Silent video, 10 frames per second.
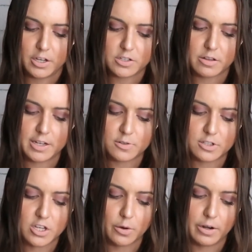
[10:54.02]
so that's
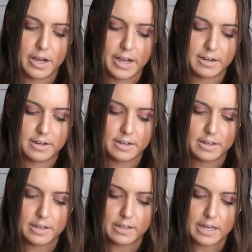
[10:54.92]
what's going on.
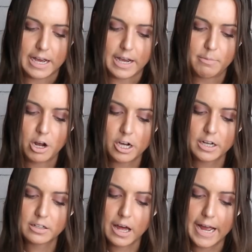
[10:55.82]
I'm not
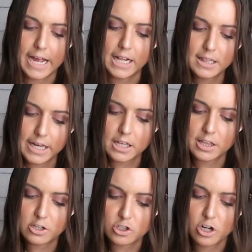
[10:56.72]
gonna lie, I like
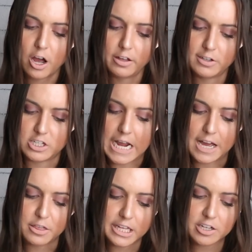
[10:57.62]
the astrology.
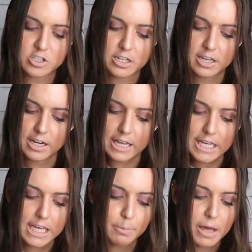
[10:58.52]
I think it's gonna
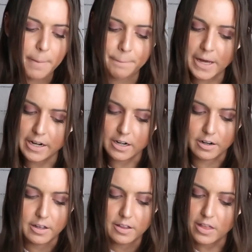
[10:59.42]
keep getting
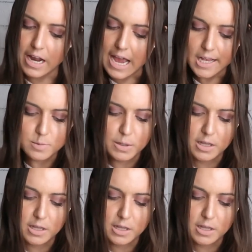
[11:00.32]
better than it has